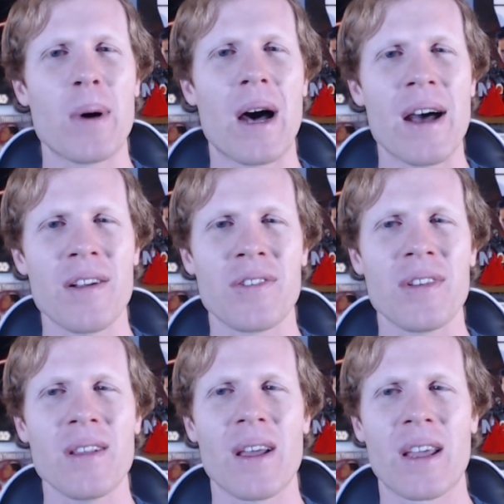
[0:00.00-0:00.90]
but
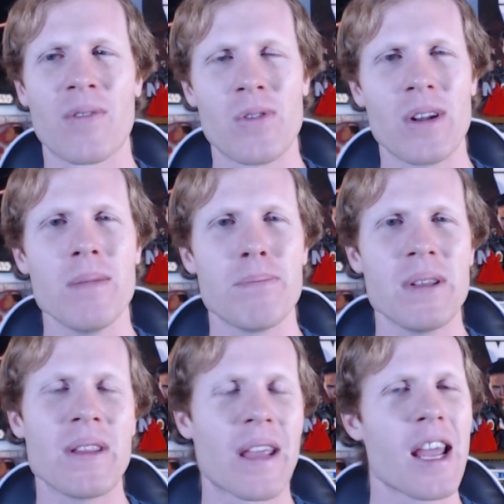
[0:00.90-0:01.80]
honestly, like, if you didn't
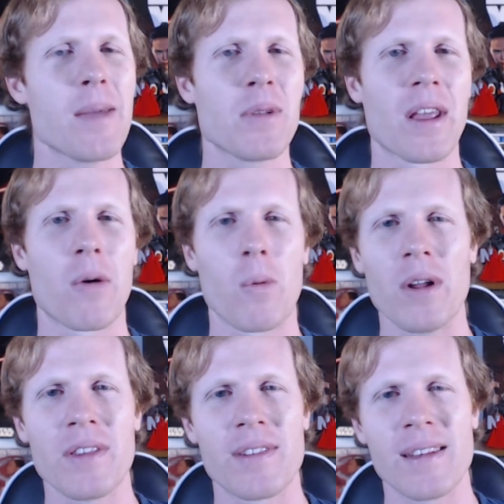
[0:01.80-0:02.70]
beat the game in like
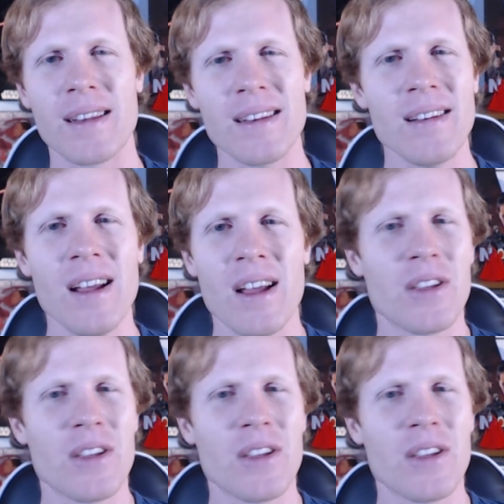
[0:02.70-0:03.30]
one sitting,